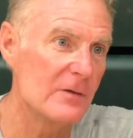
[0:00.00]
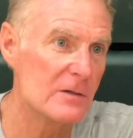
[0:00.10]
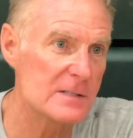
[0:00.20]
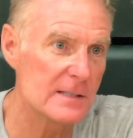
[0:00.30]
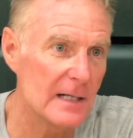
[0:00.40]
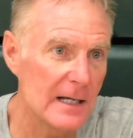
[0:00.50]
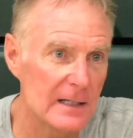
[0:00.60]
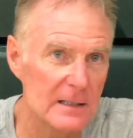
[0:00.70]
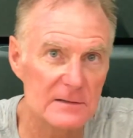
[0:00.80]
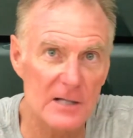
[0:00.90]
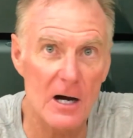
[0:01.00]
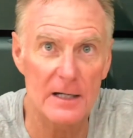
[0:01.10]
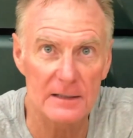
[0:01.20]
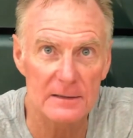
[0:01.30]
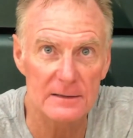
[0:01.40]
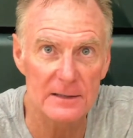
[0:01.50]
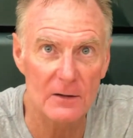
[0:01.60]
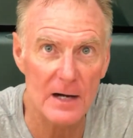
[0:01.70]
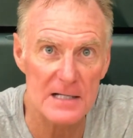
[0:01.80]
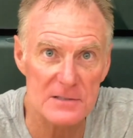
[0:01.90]
years that I taught, you
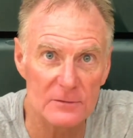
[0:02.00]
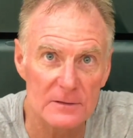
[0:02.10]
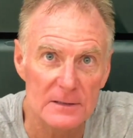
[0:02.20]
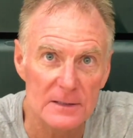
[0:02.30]
know, high school.